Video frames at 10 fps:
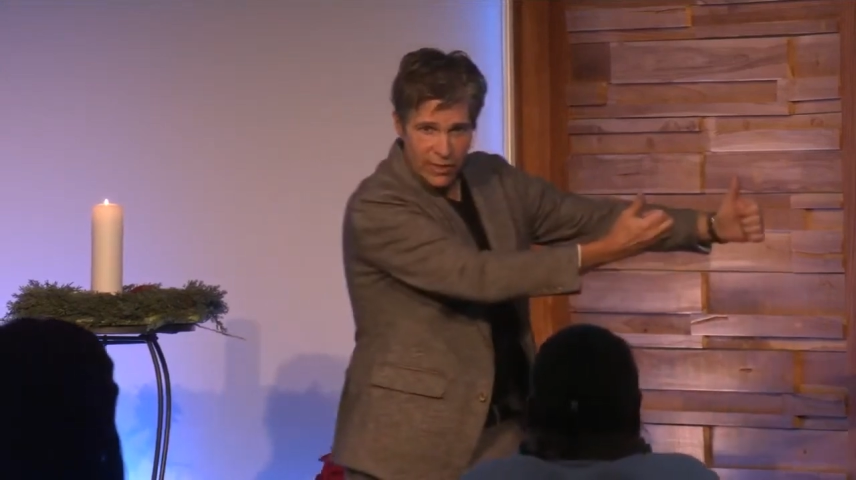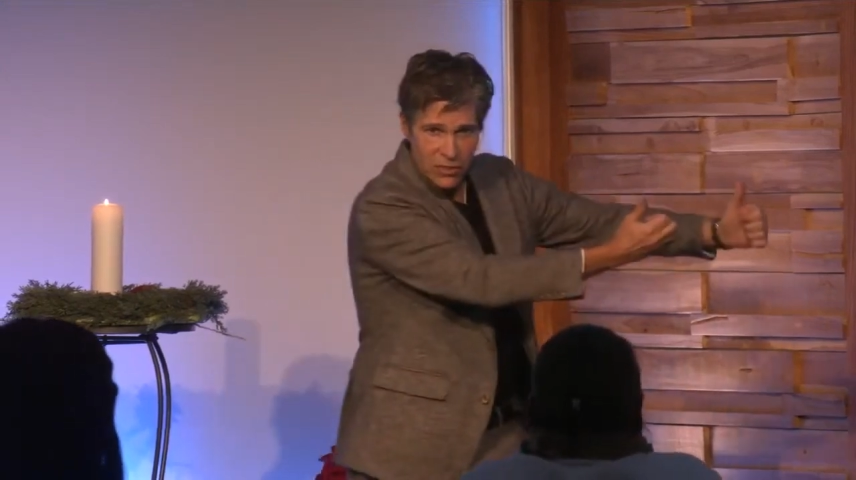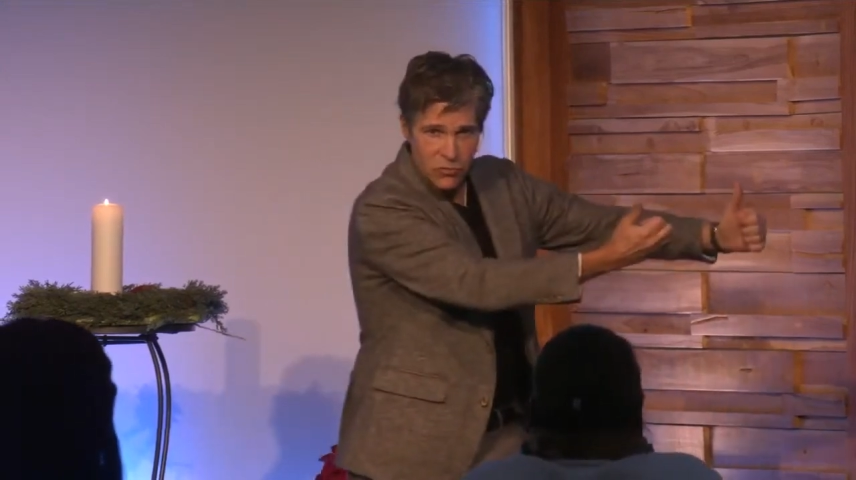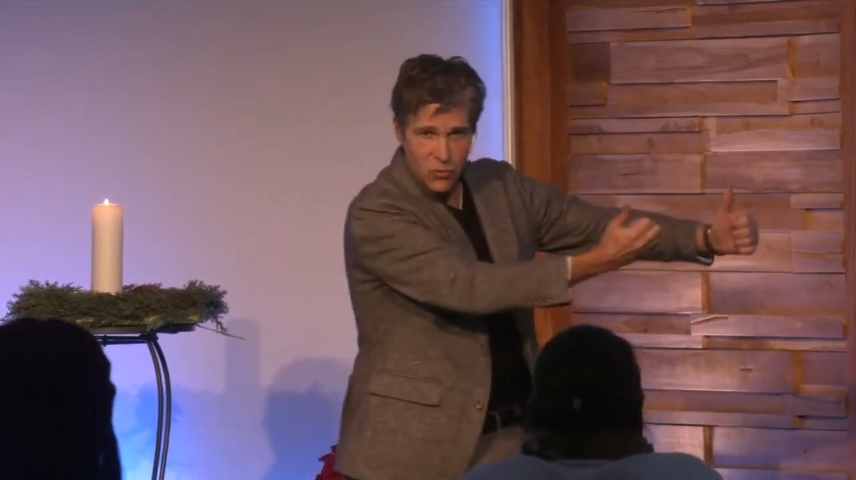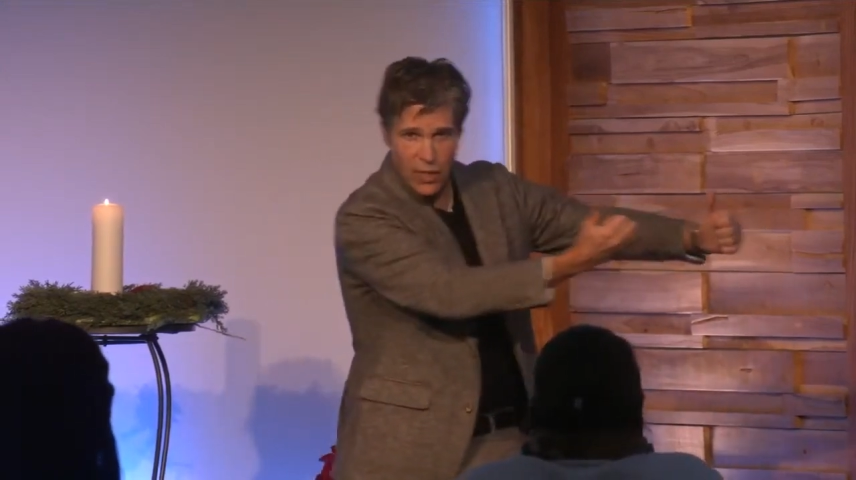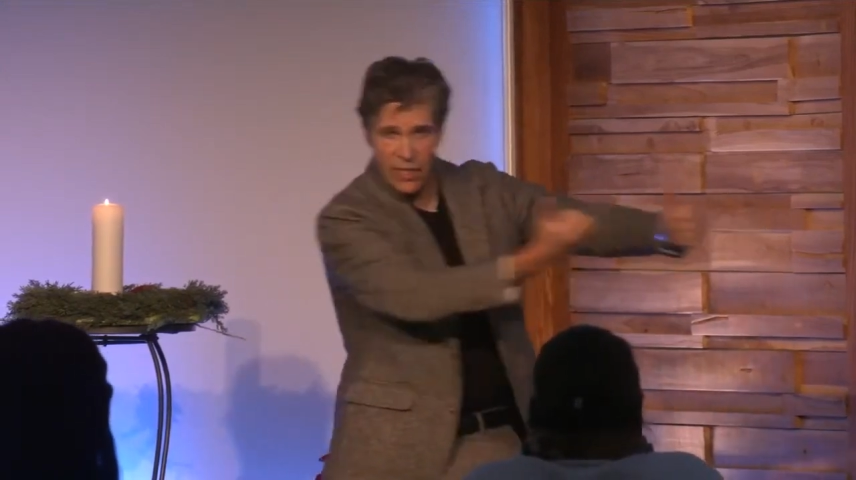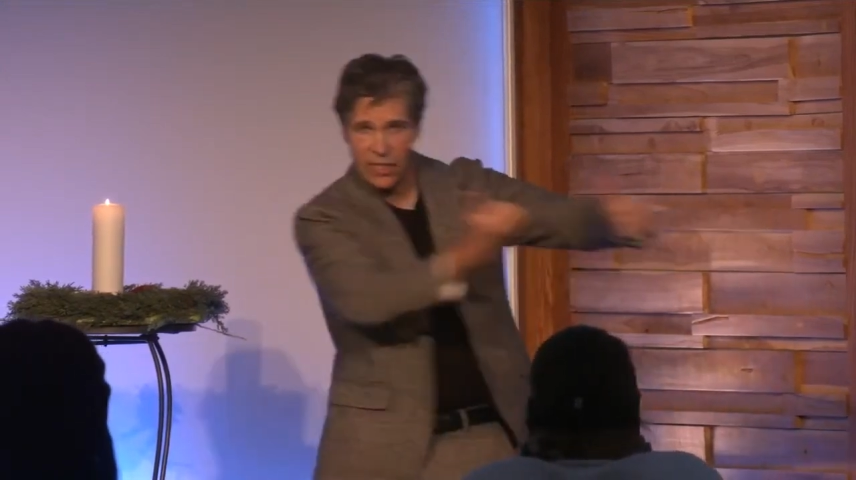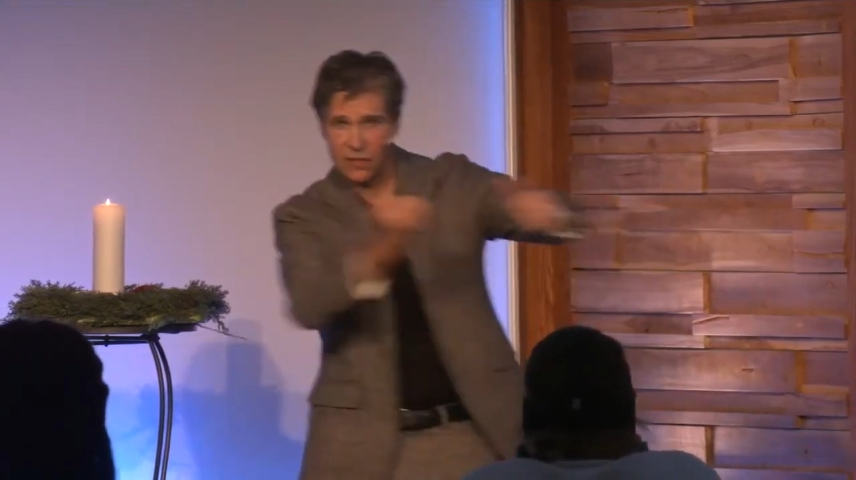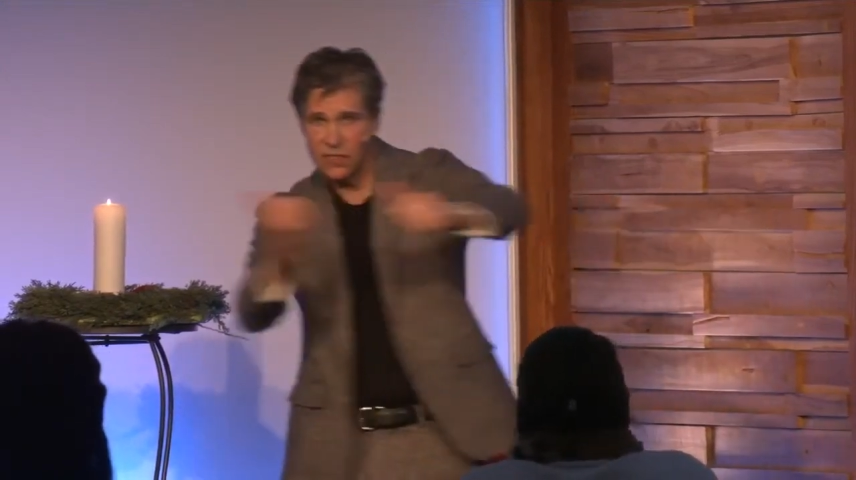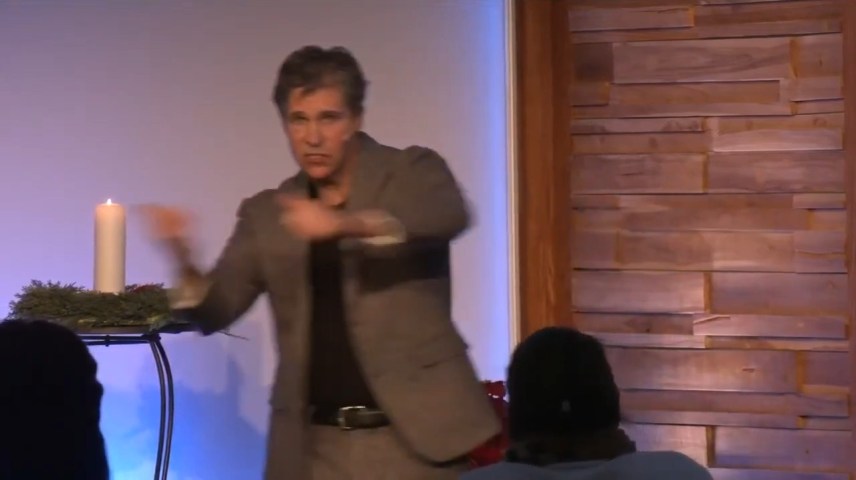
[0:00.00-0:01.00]
is
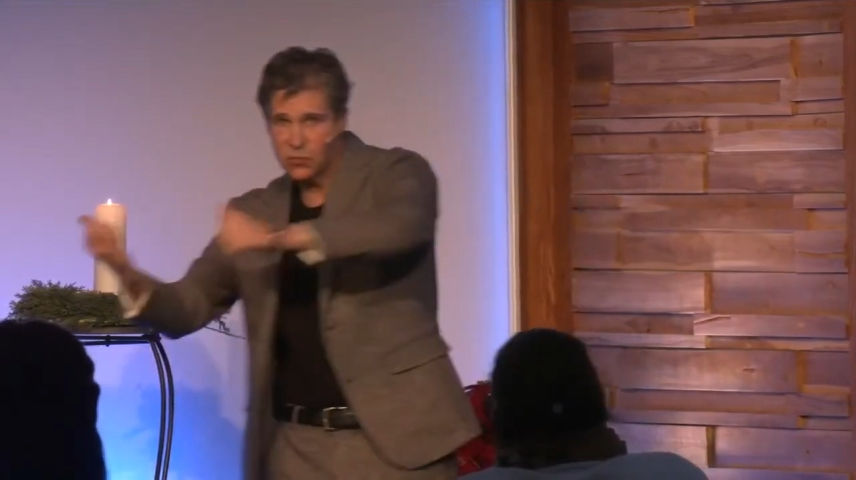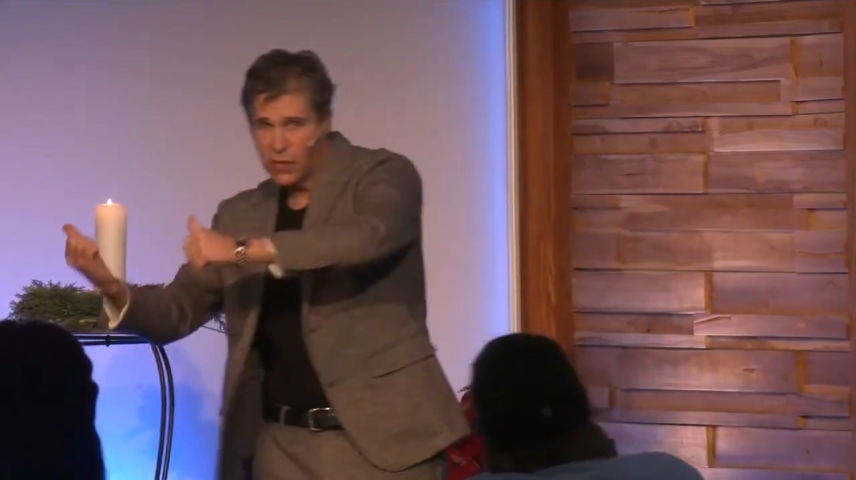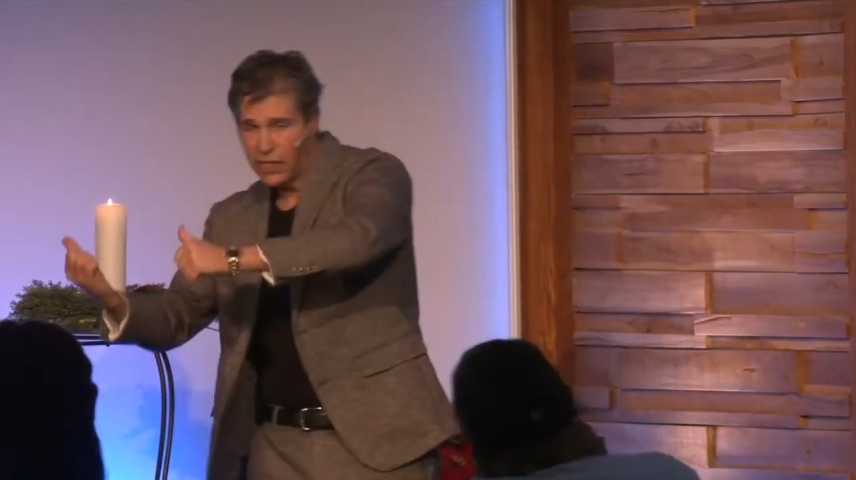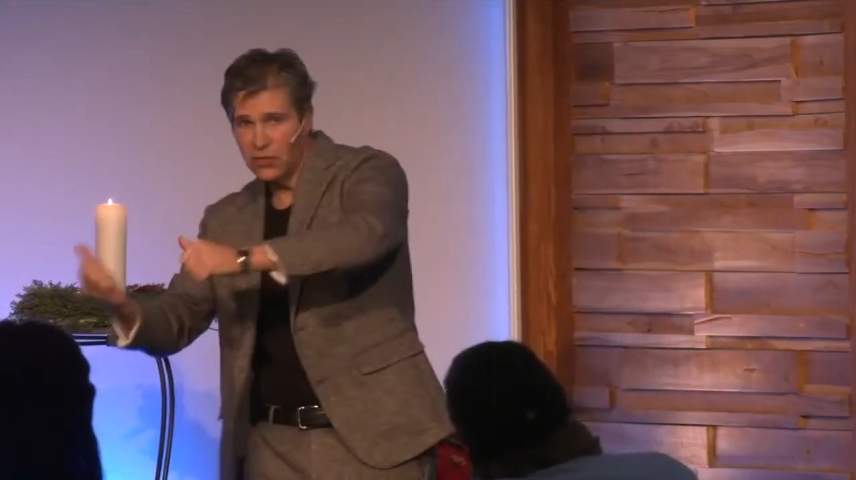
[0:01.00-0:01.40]
running this way.